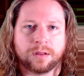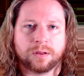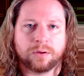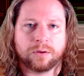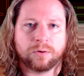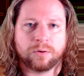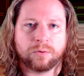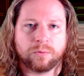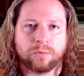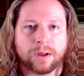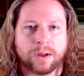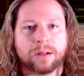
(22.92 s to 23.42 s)

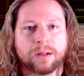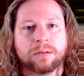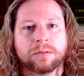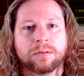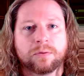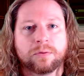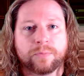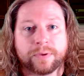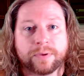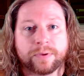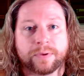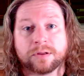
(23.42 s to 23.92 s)
Well,
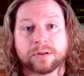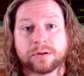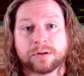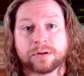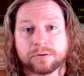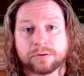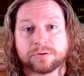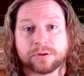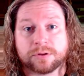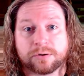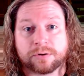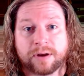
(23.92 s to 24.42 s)
we could go
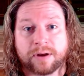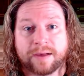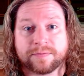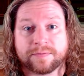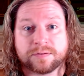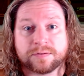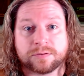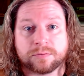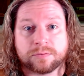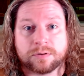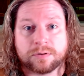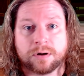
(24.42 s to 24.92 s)
to the craft
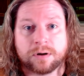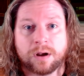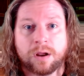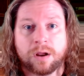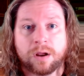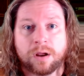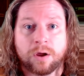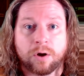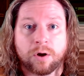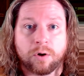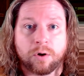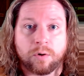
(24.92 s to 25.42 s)
store,
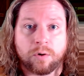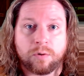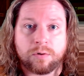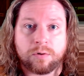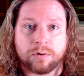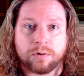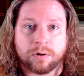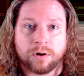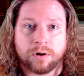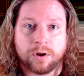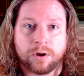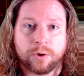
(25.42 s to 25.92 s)

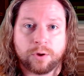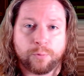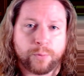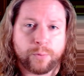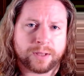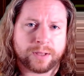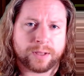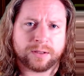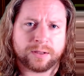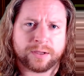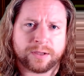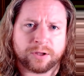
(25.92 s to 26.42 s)
or we
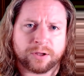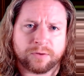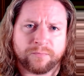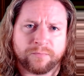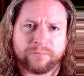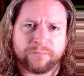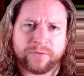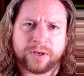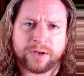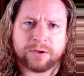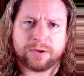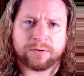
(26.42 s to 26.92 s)
could look at
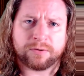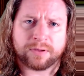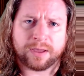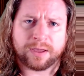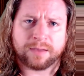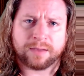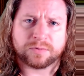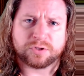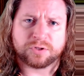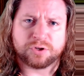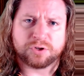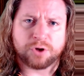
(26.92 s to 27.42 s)
video
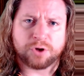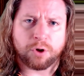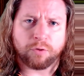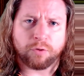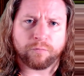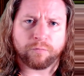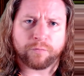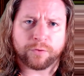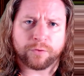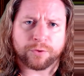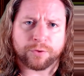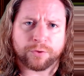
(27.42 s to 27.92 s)
games known
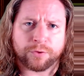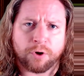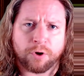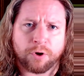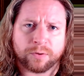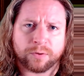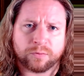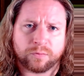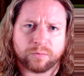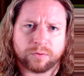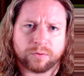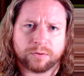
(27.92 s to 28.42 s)
for their
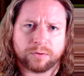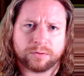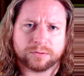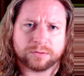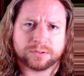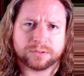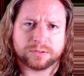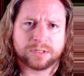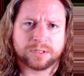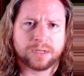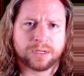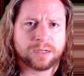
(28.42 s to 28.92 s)
open
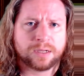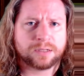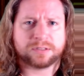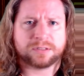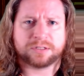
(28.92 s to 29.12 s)
worlds, such